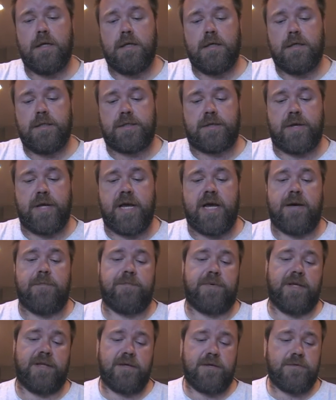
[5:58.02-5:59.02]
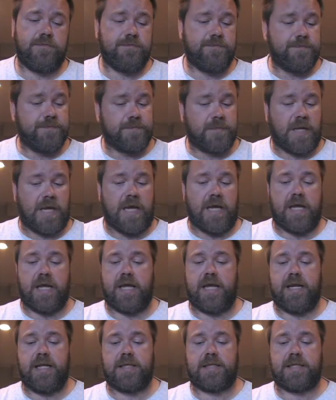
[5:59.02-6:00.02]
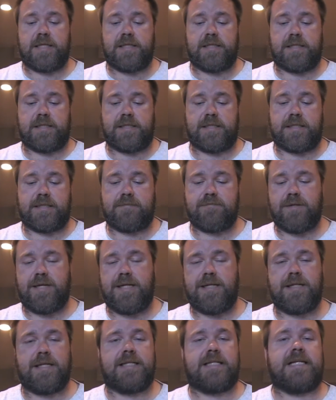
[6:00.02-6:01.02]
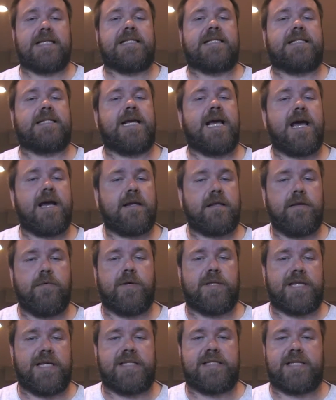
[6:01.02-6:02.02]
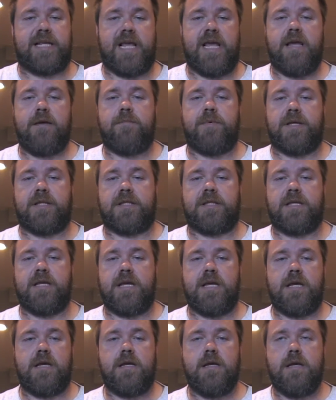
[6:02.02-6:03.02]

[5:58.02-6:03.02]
So yeah, Billow, it is, well, it's exactly what they say, but the